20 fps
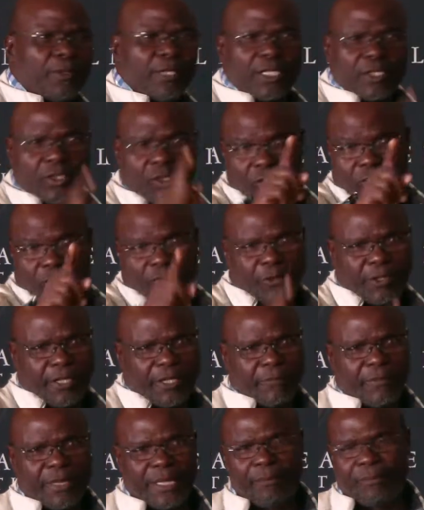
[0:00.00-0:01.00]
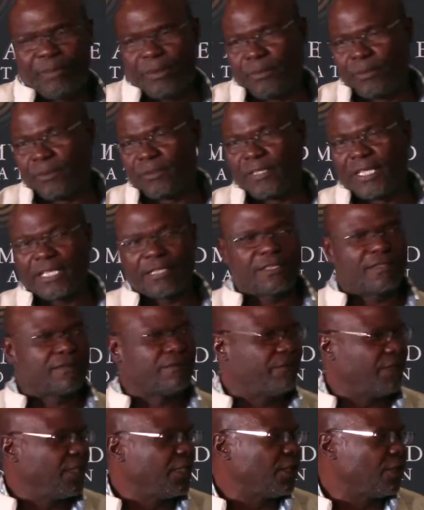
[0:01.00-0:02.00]
and courts for urban people. That's
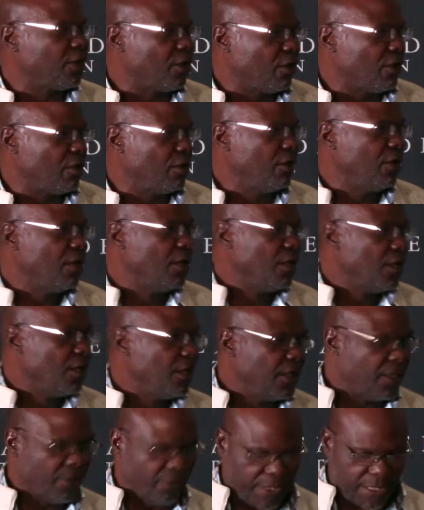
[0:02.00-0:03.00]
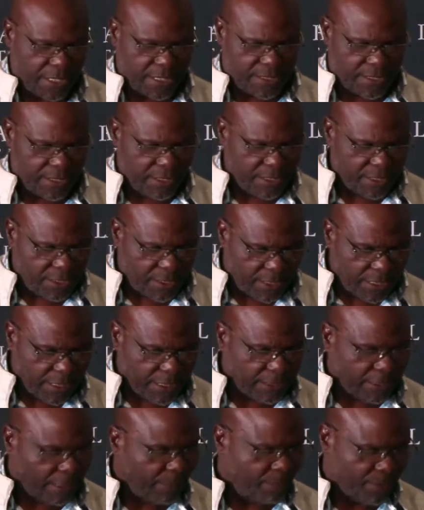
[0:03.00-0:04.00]
very wrong, the way I see it, the
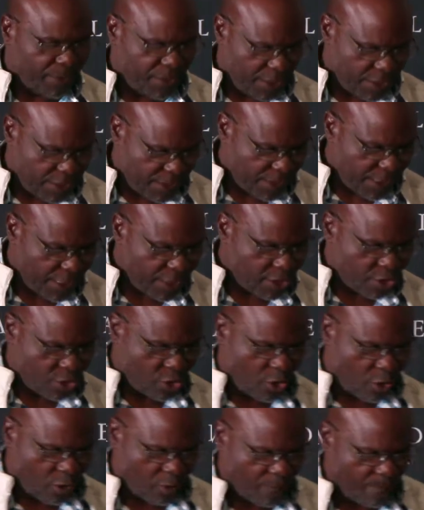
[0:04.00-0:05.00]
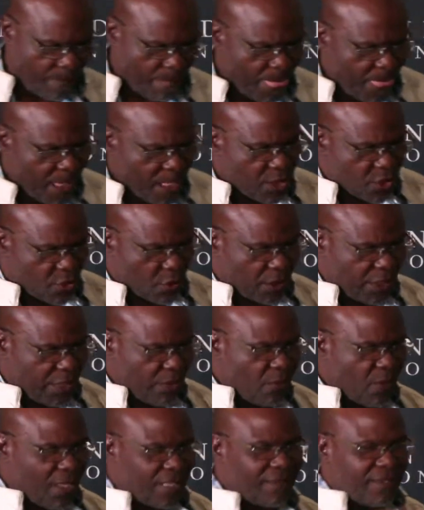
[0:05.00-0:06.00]
interpretation there is wrong. So they
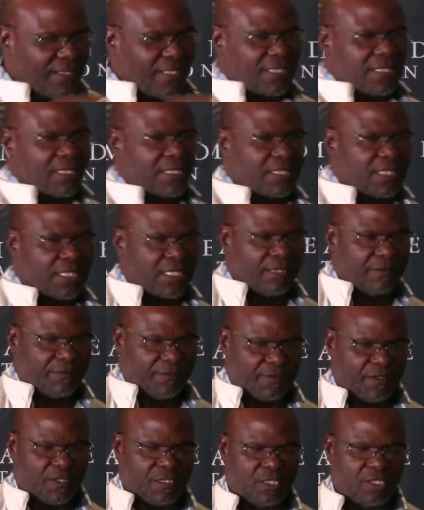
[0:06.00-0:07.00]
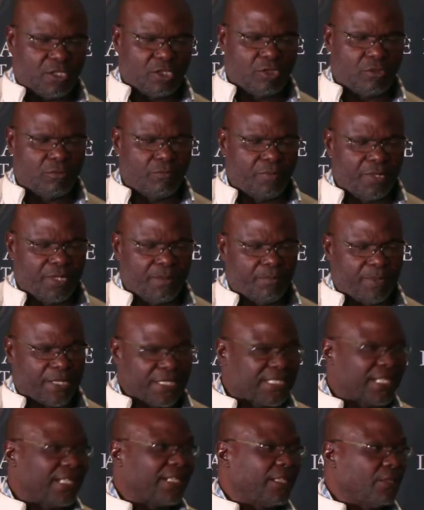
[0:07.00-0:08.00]
want these chiefs to be
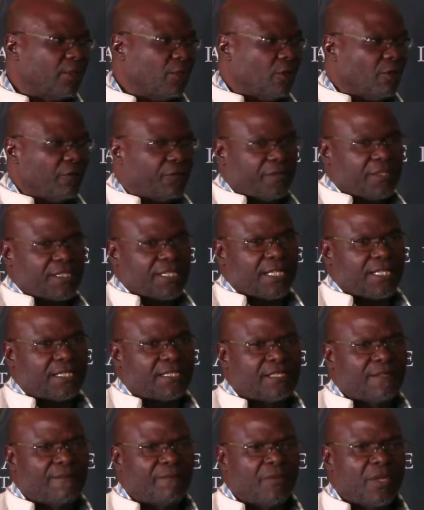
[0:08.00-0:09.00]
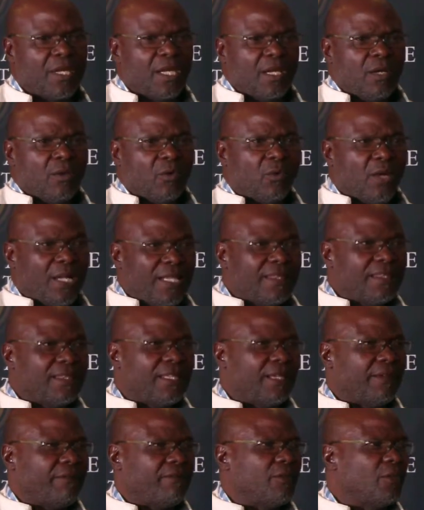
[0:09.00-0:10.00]
presiding officers when
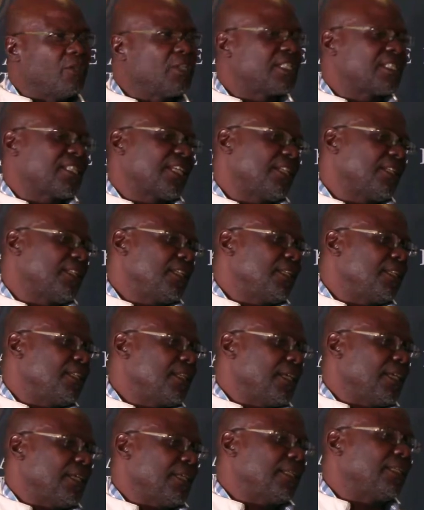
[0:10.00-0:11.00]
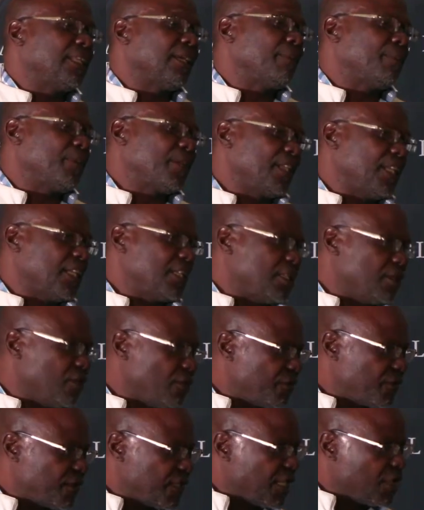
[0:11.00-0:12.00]
they've not studied interpretation
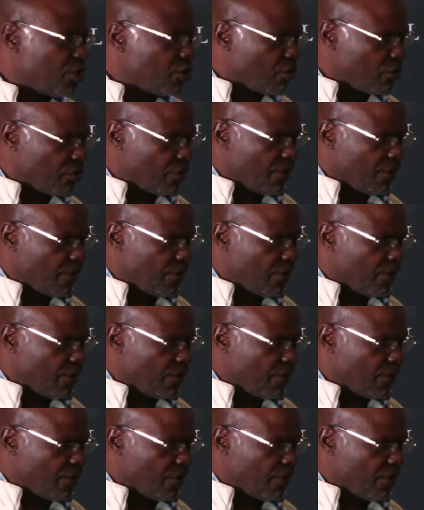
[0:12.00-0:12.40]
of statute.